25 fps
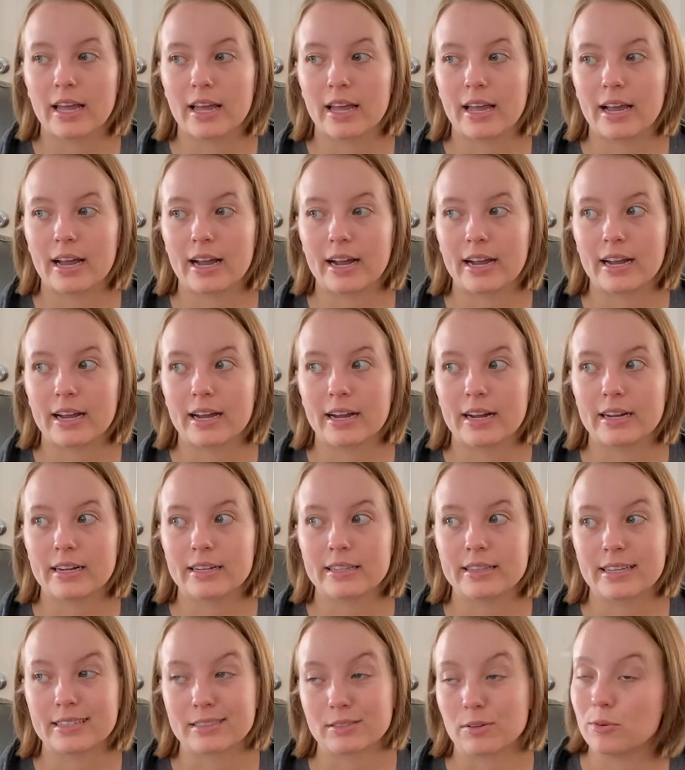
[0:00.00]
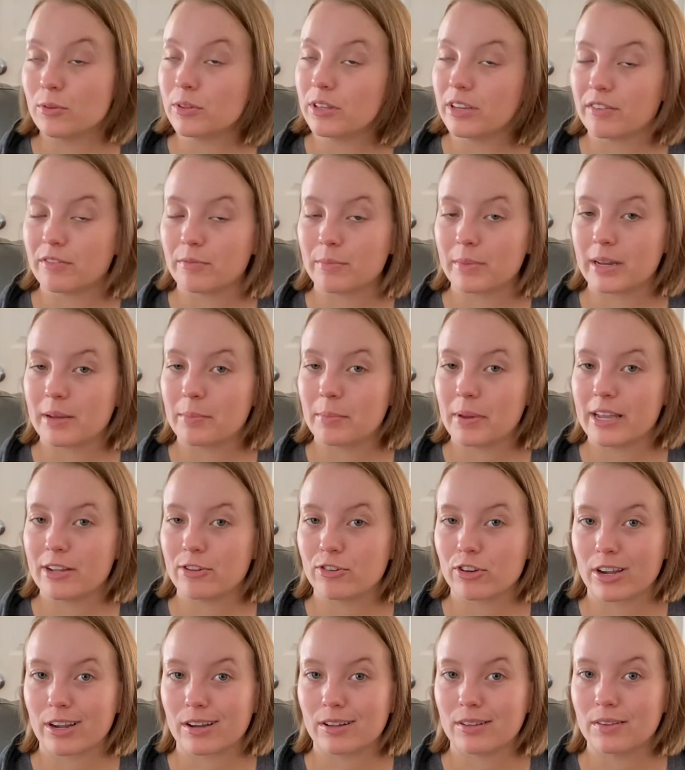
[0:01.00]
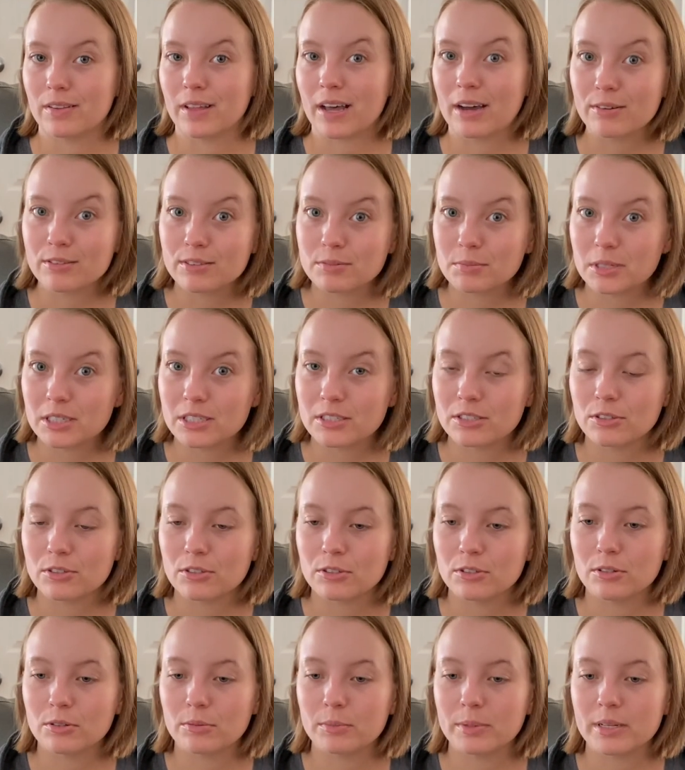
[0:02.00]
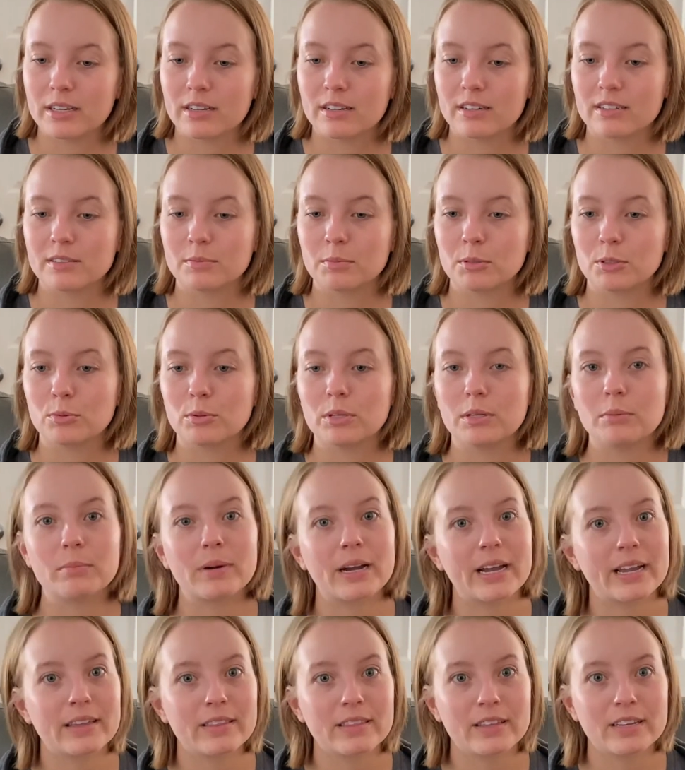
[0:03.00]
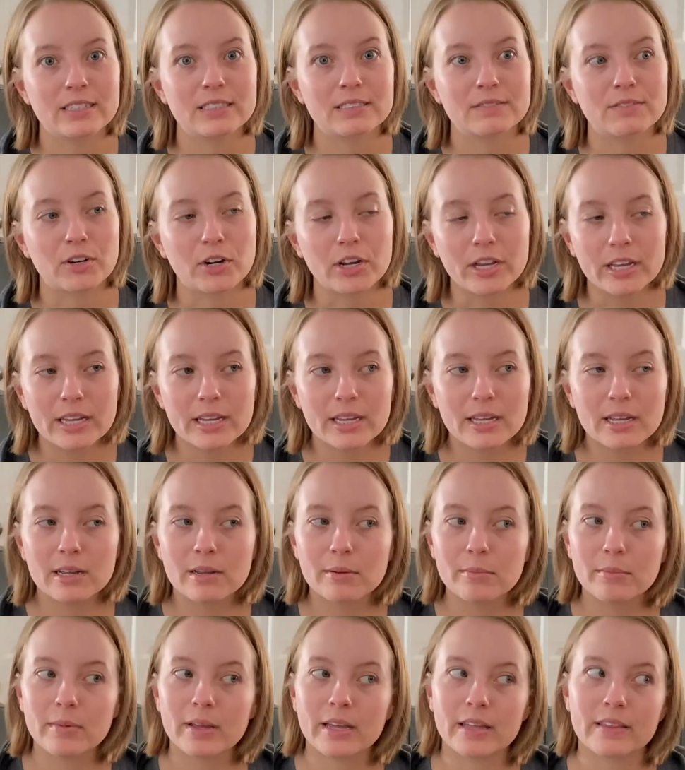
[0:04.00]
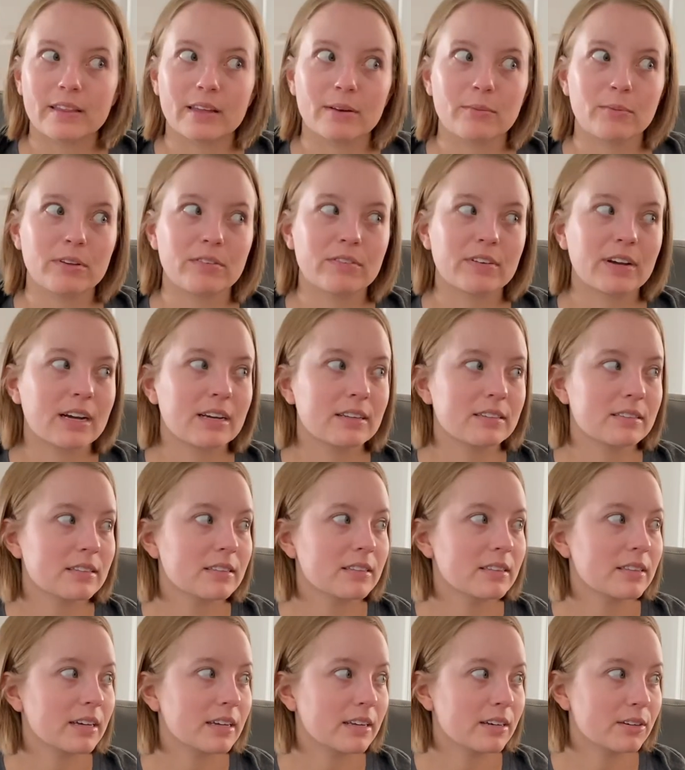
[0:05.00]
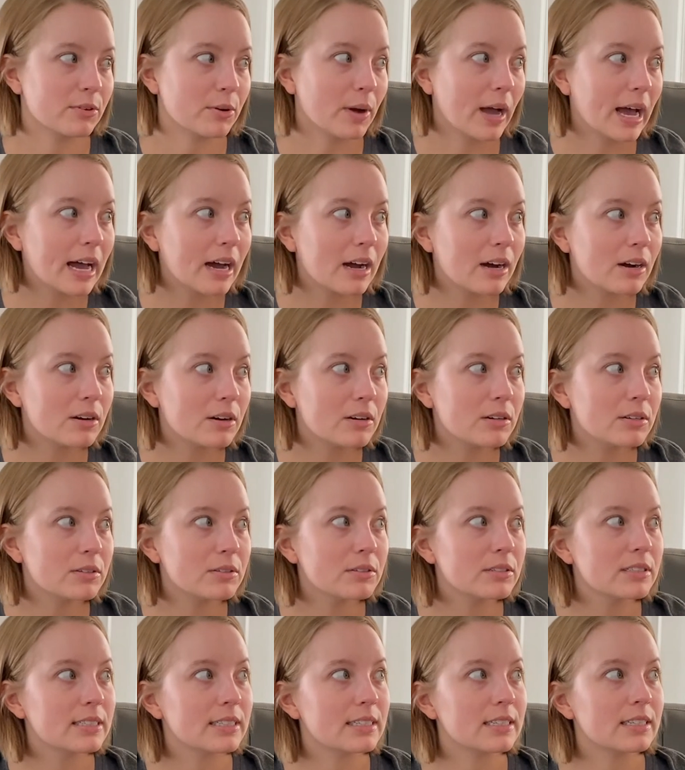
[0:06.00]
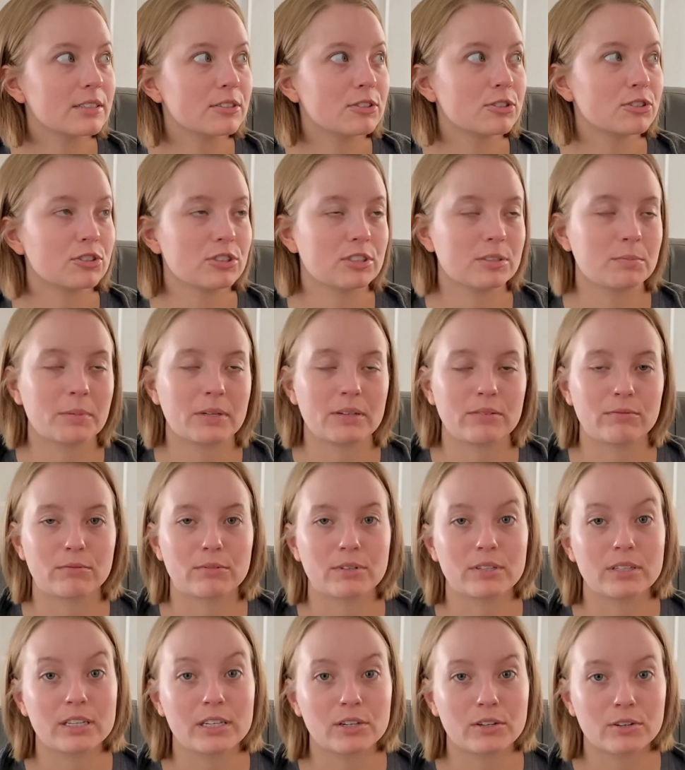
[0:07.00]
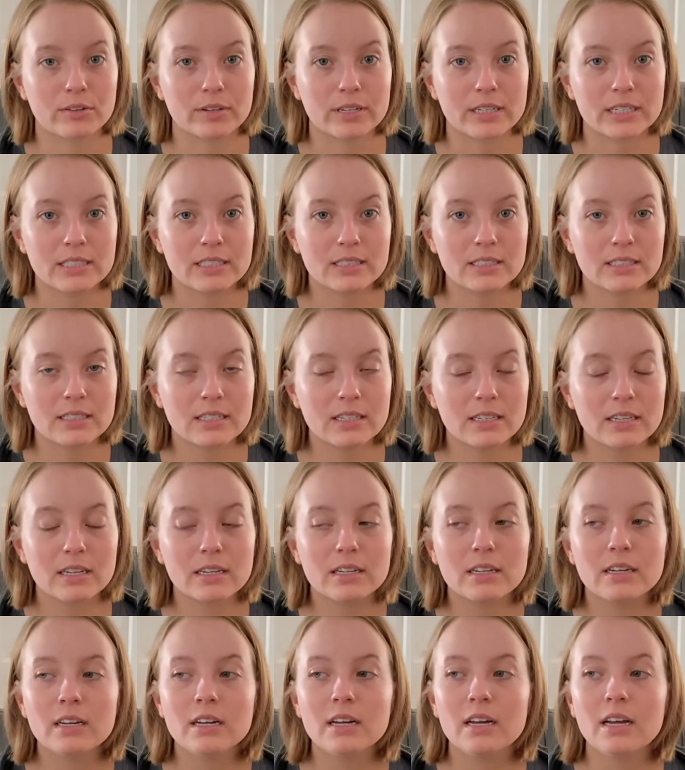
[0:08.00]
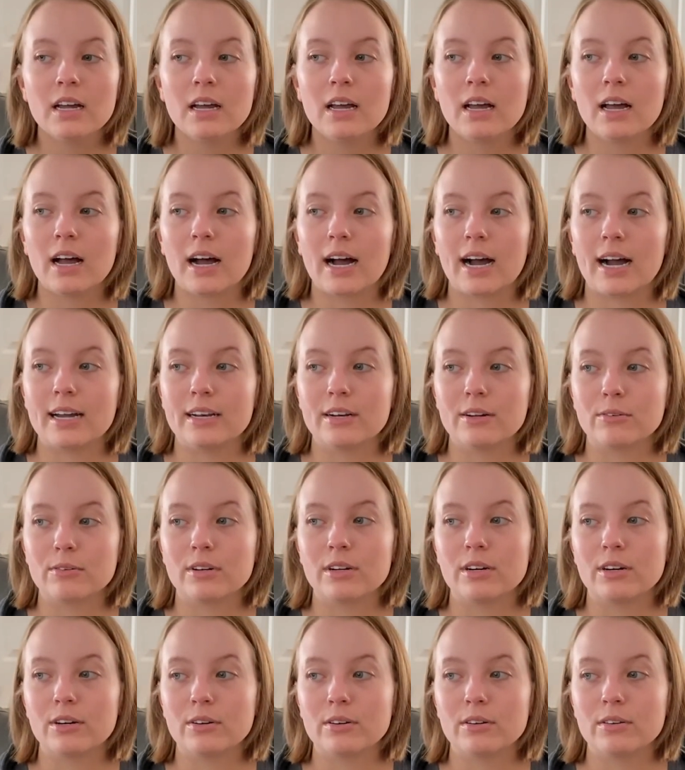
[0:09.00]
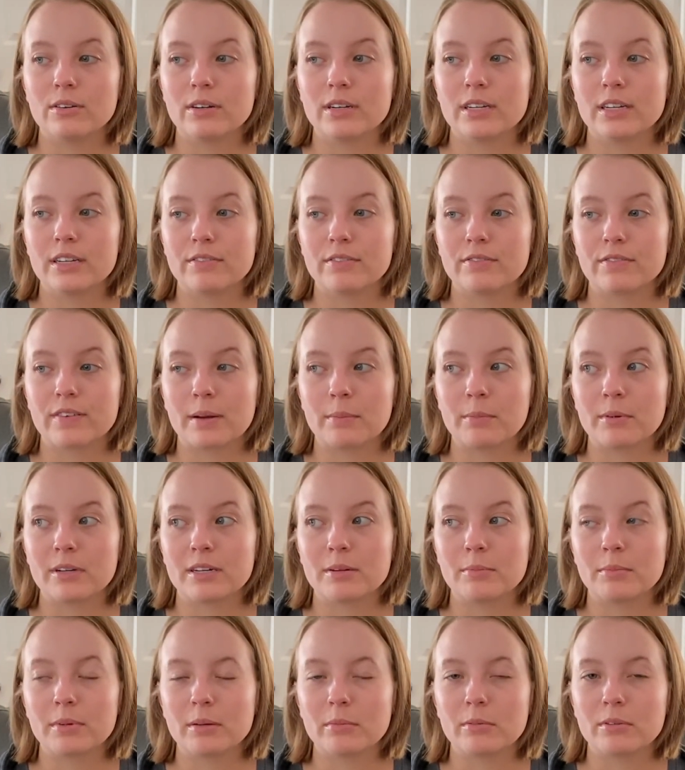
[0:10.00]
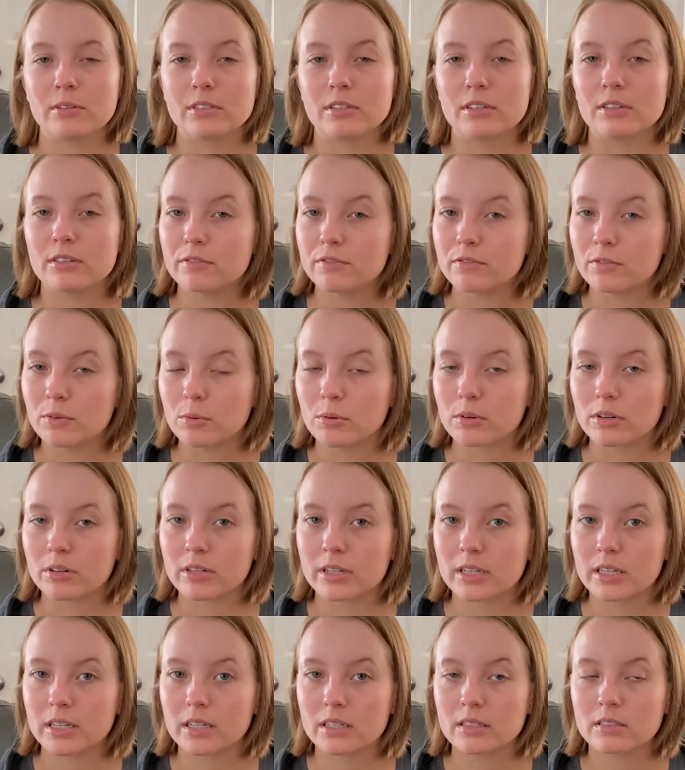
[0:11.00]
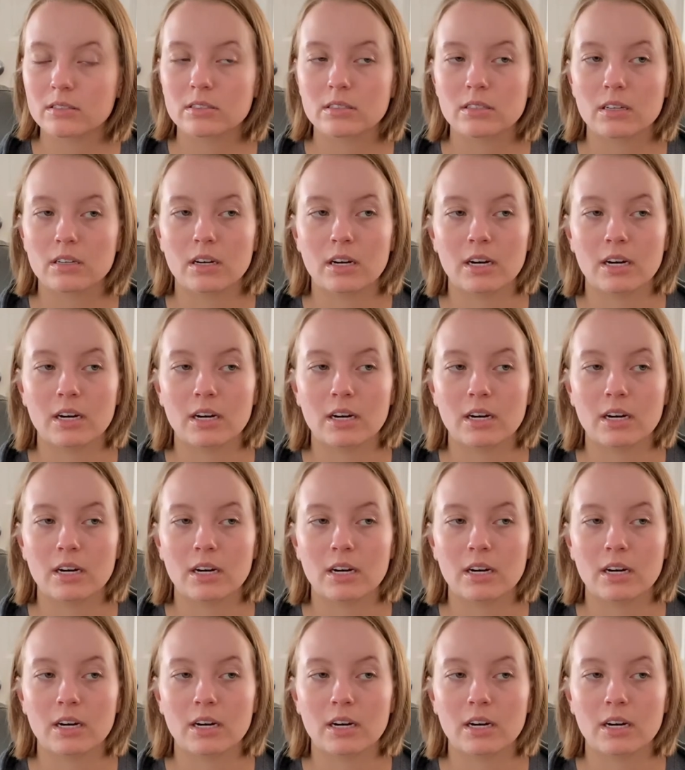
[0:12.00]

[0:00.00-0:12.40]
That's only if my paycheck allows me to, because between buying things for him and then we've got a new house and it's just been really crazy. I don't know if I'm going to be able to afford it.